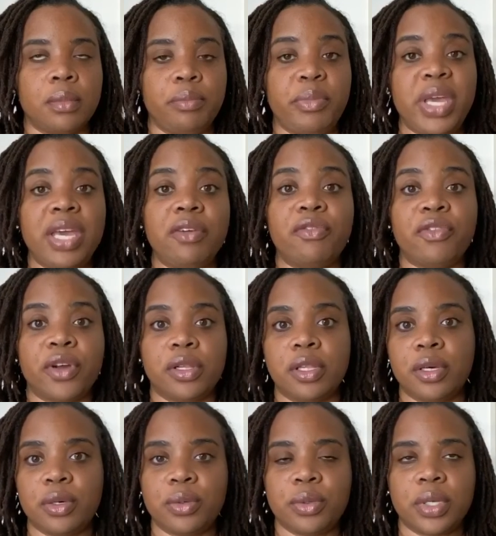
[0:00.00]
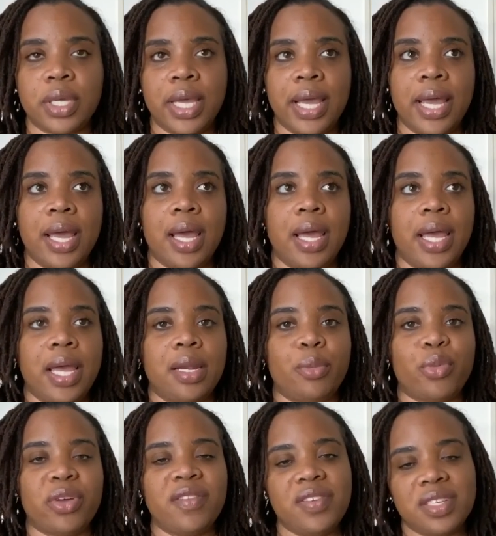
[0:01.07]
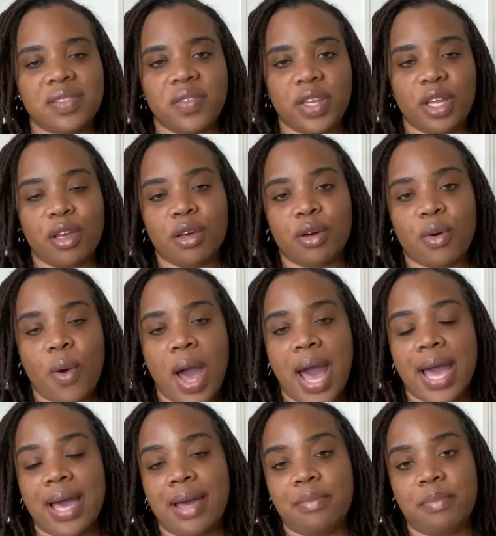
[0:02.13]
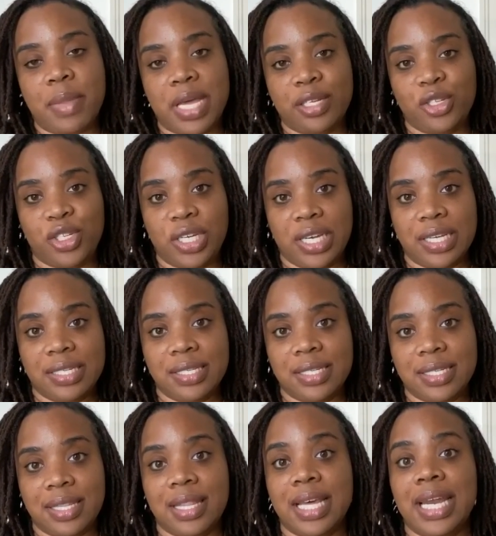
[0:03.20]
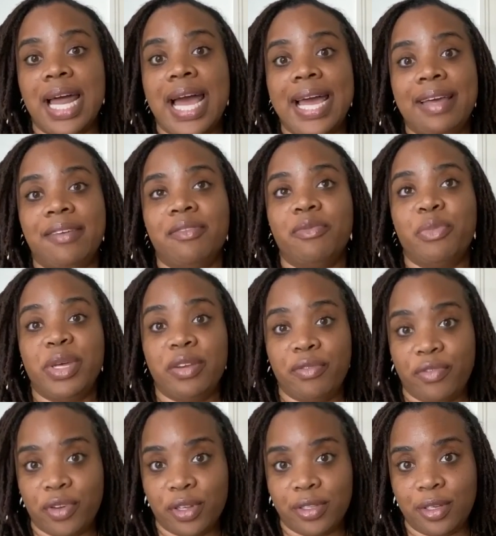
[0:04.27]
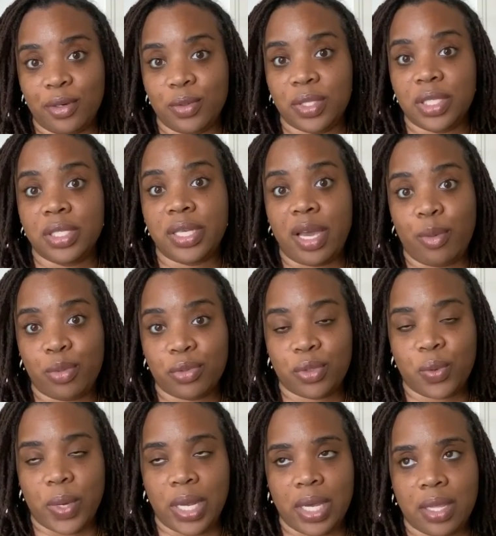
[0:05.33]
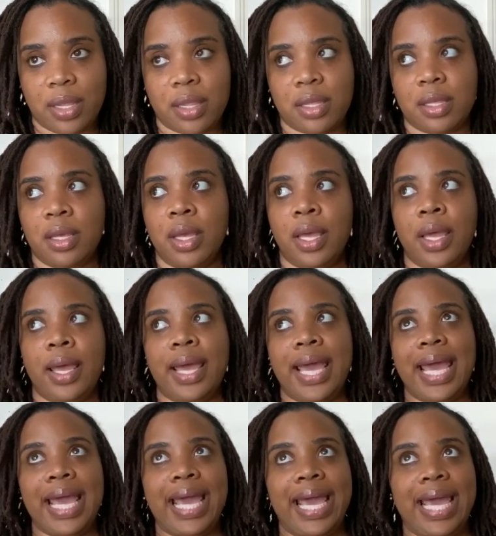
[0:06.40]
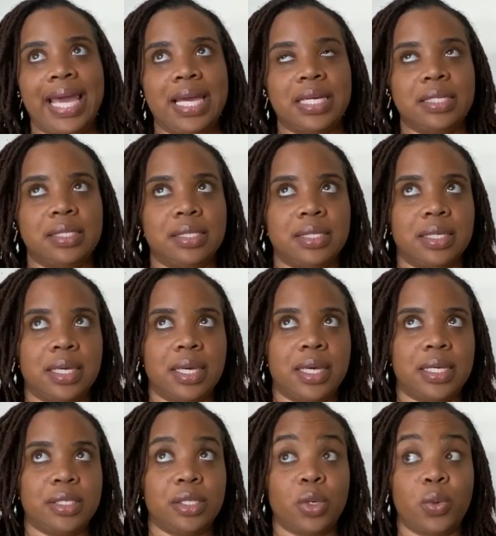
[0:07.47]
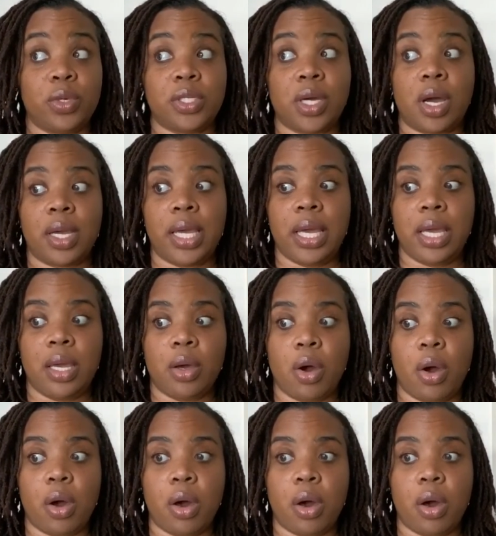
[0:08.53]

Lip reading: being furloughed. In a previous video, I had mentioned that I've been furloughed since April 20th. And so we're talking,